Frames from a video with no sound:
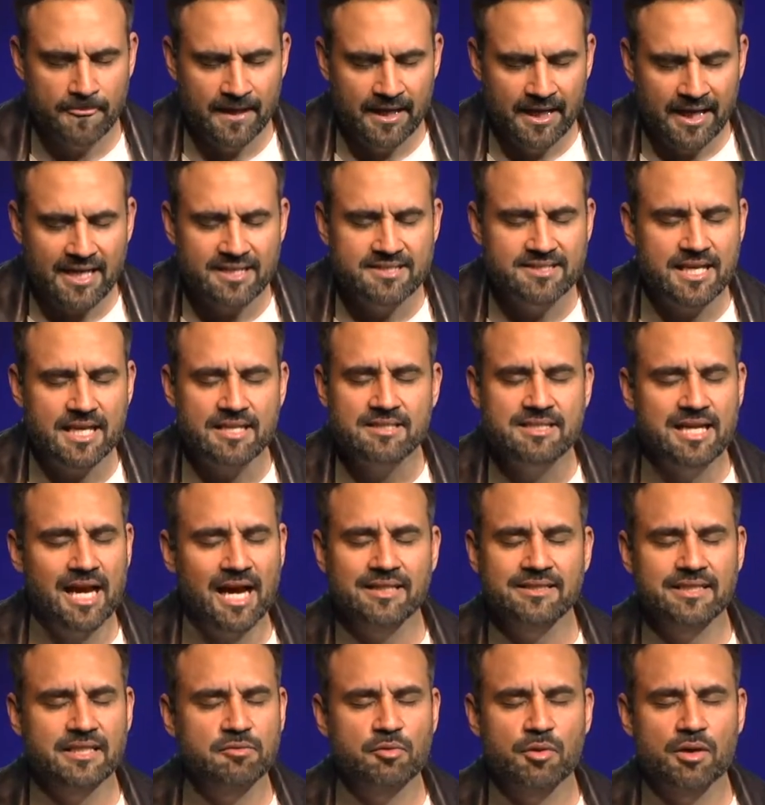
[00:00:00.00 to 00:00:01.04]
It says, God,
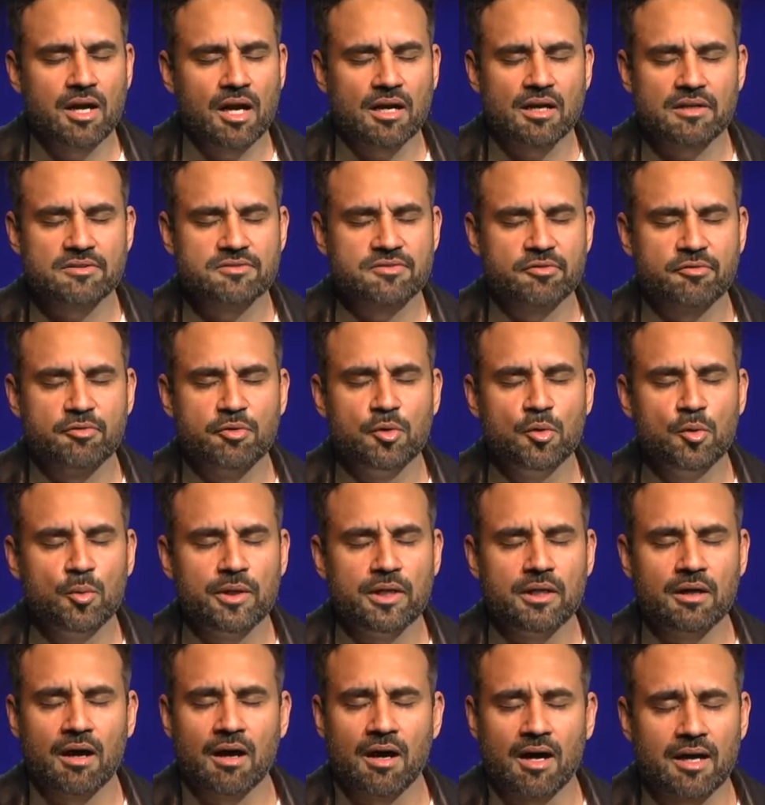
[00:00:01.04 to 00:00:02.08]
that regardless of who we
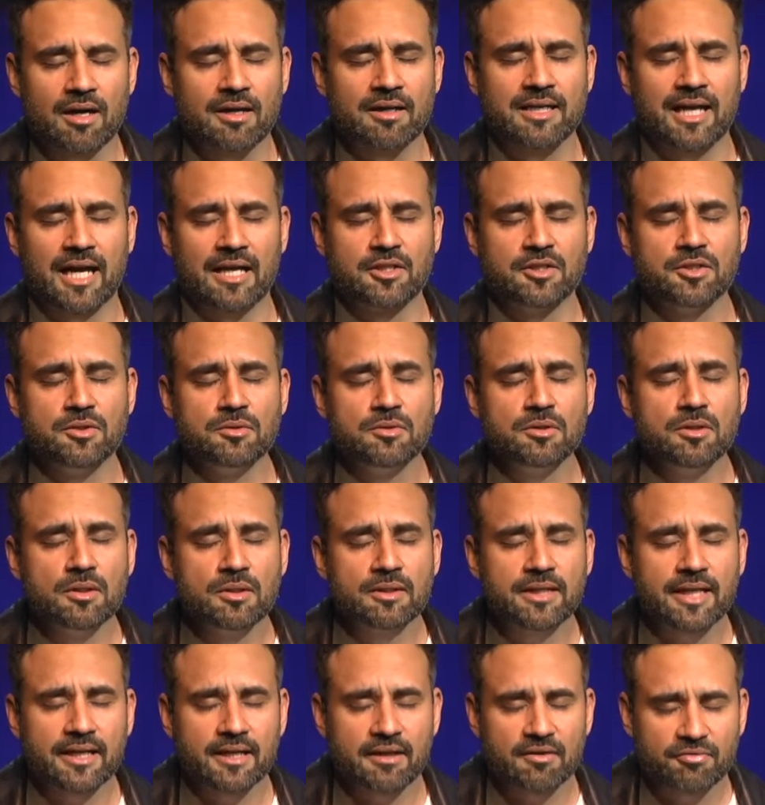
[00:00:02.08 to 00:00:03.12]
are, God, you look
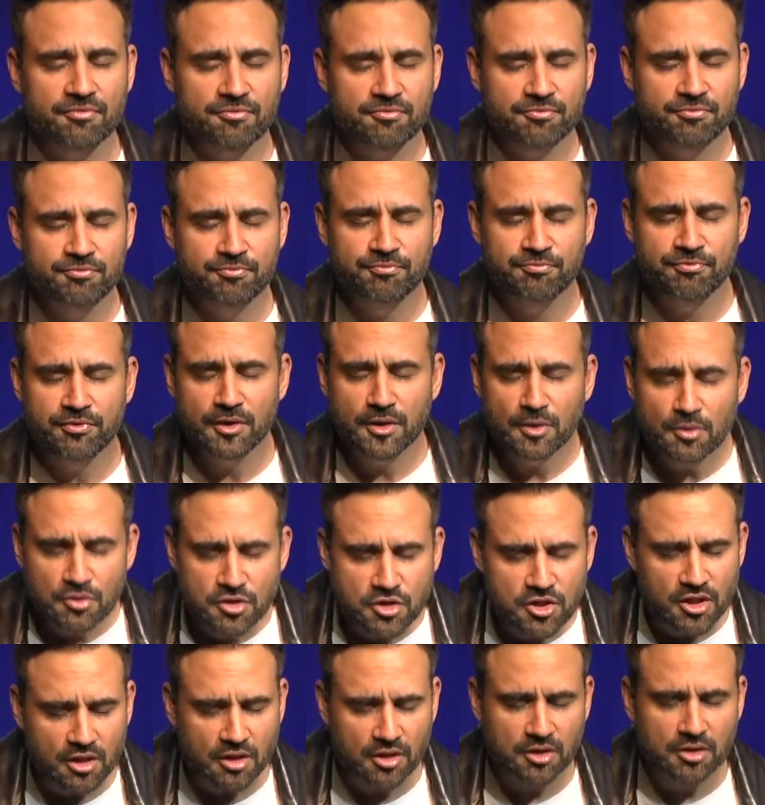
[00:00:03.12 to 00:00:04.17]
at our
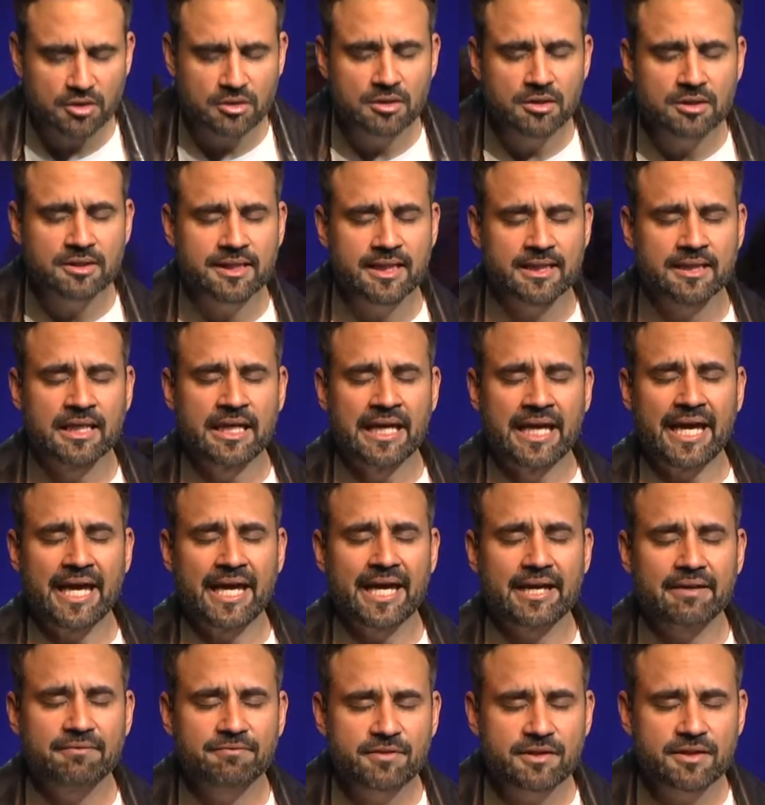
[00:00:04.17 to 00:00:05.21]
future. You look at
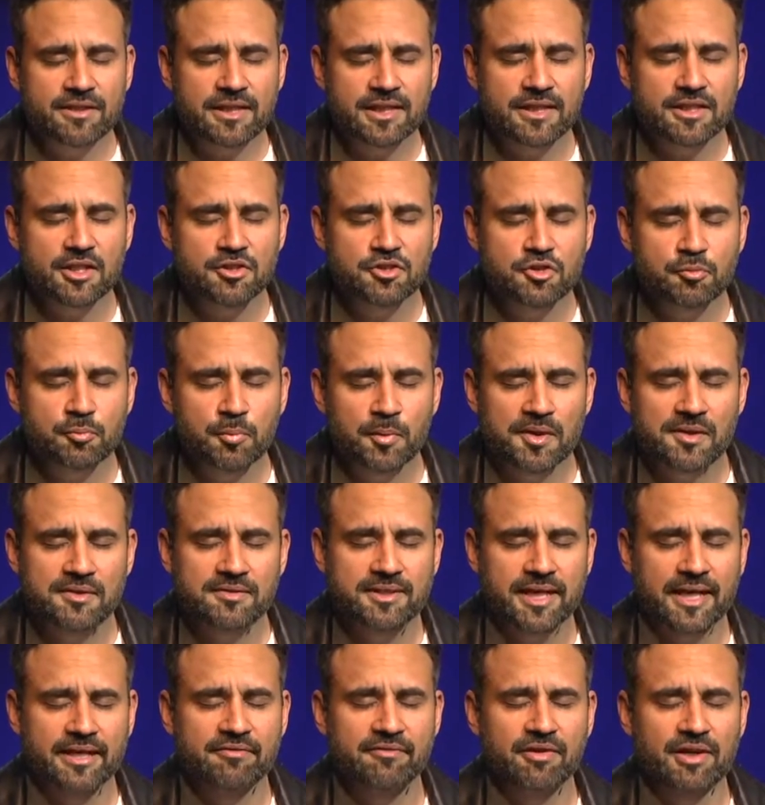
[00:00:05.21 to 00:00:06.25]
everything that you put inside
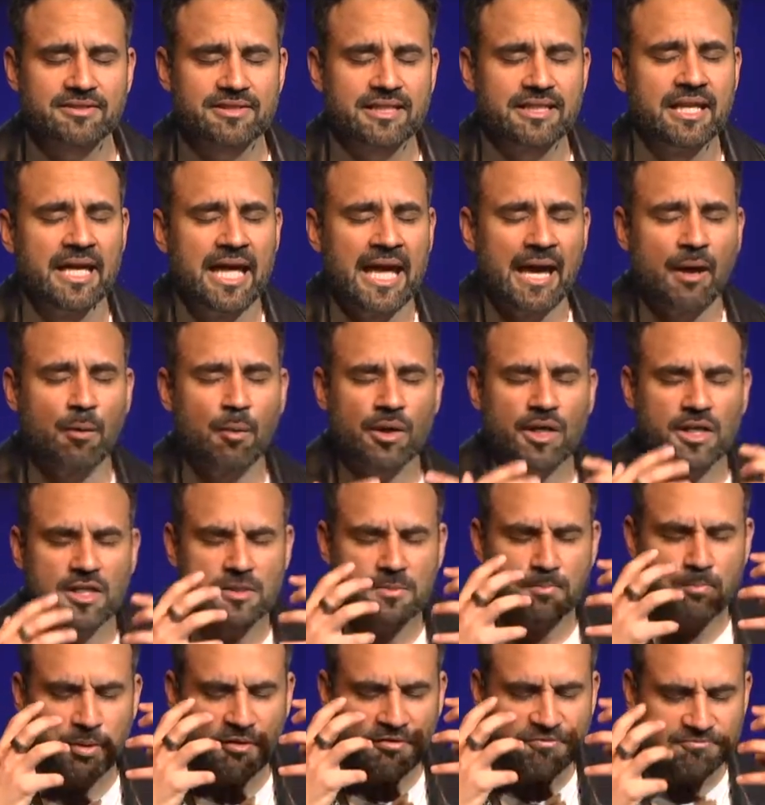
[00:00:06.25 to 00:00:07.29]
of us. And what is
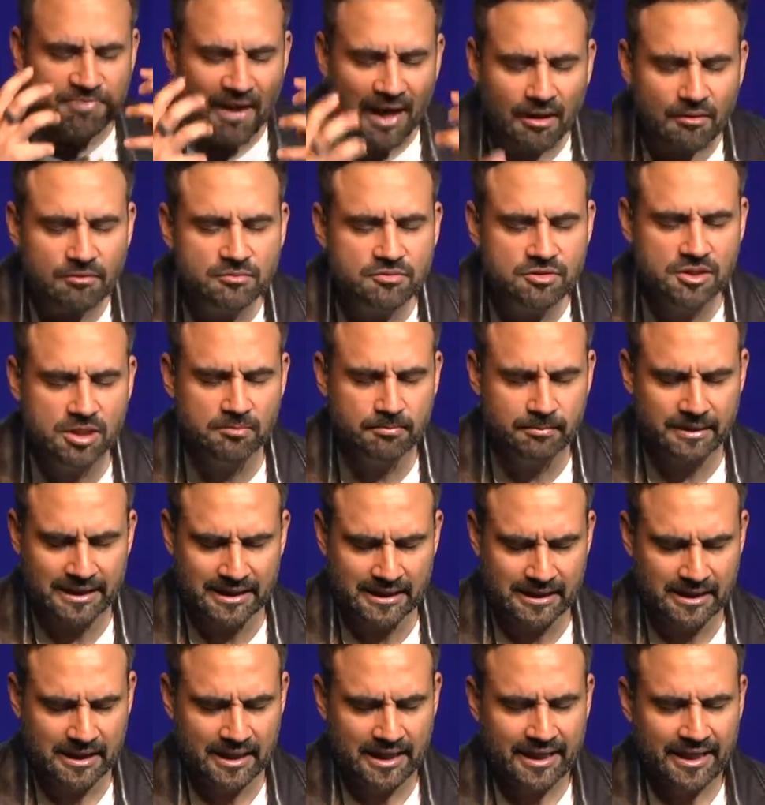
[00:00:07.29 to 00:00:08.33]
profound to me
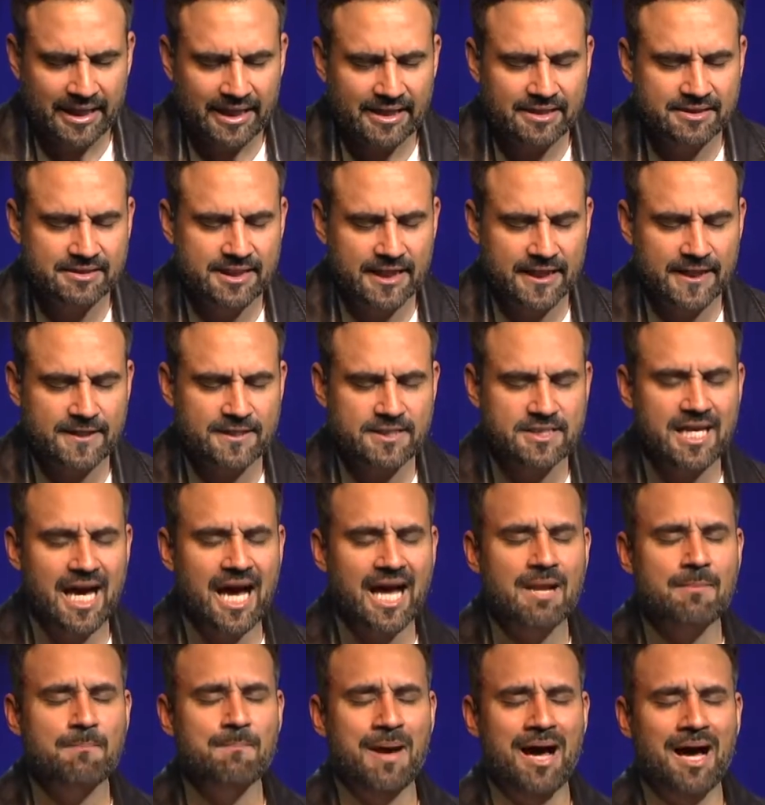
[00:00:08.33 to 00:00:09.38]
is that it's not
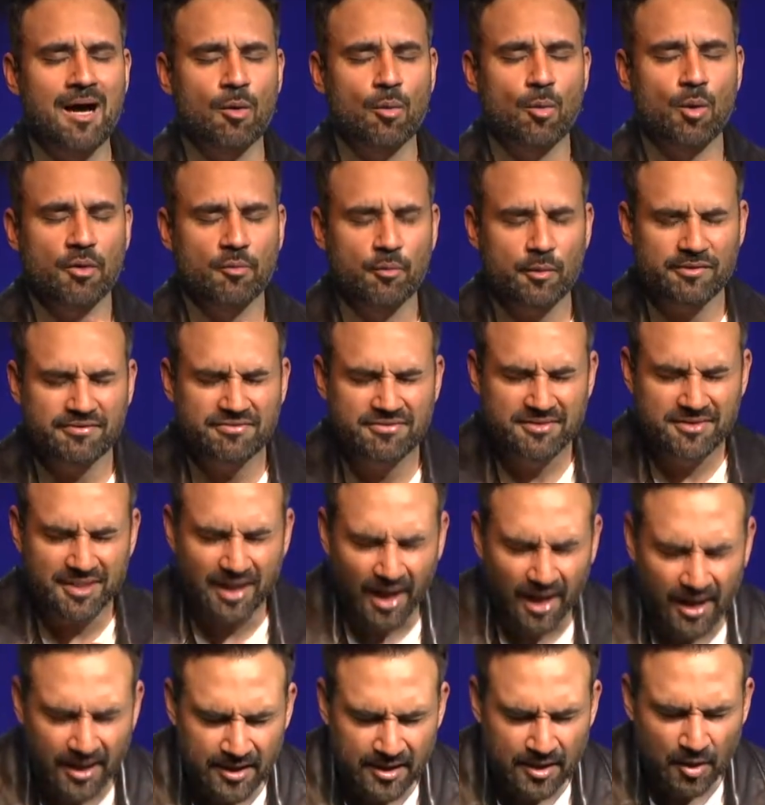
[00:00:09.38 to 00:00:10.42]
about what we've
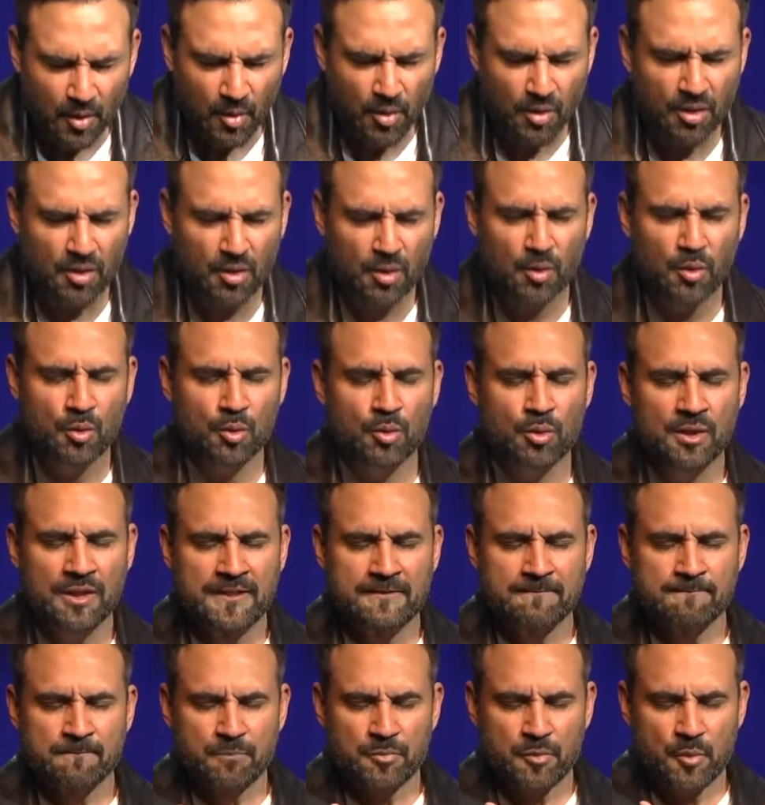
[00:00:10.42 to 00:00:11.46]
done or who
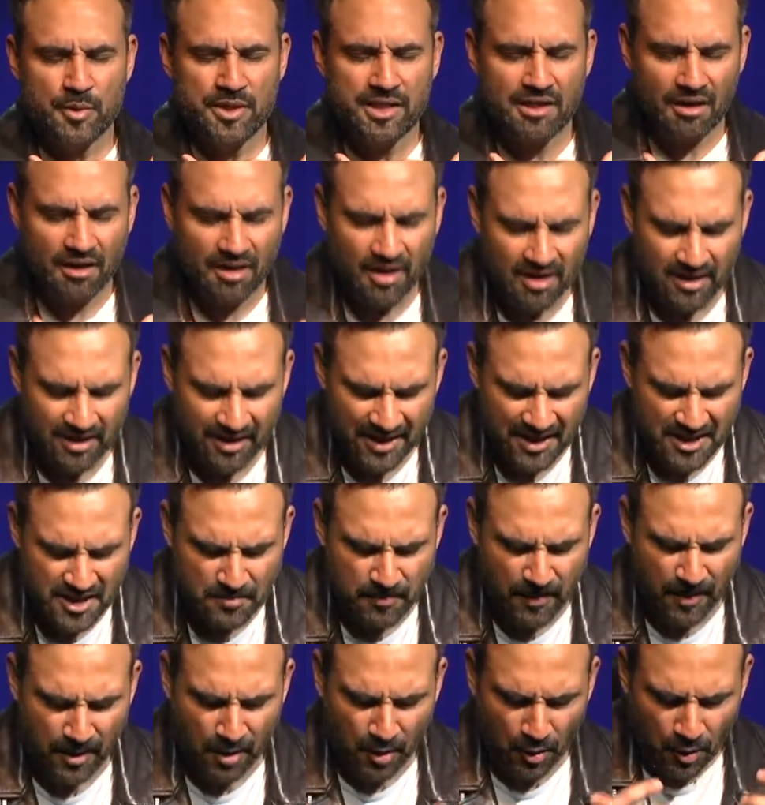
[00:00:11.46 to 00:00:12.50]
we are. It's
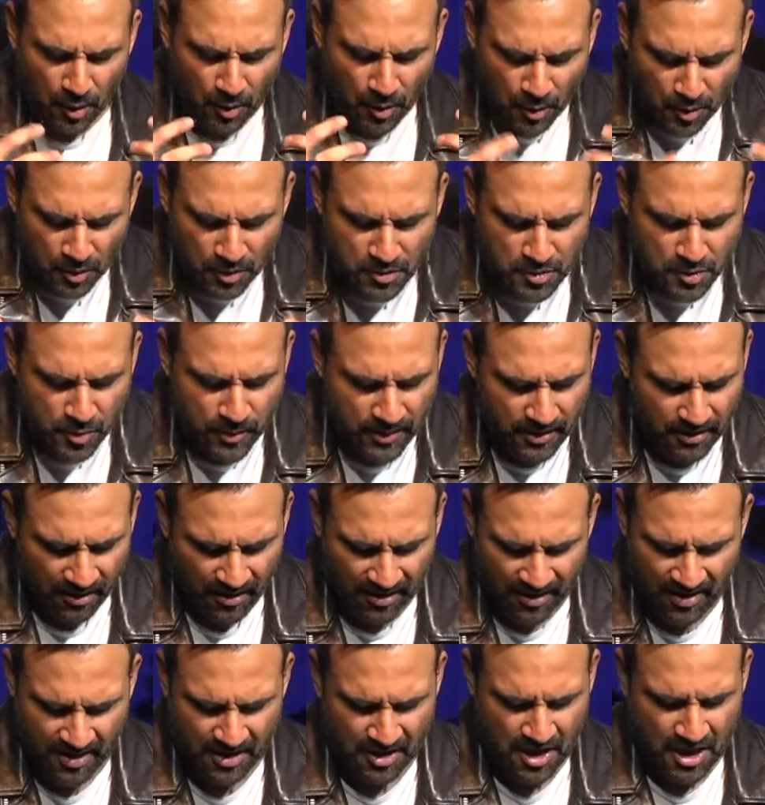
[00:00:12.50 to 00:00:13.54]
about whose we
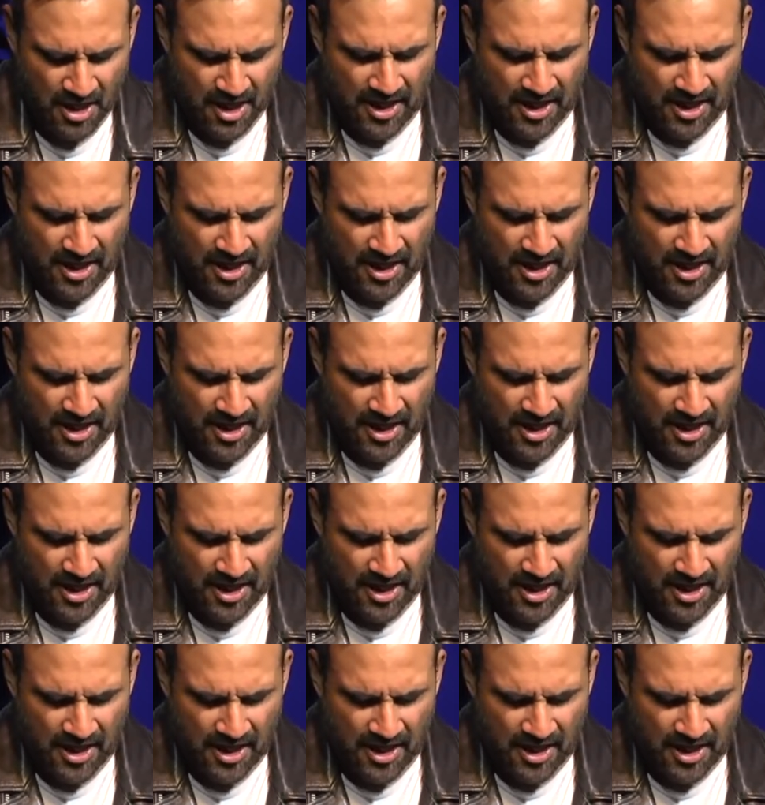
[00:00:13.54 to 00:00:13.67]
are.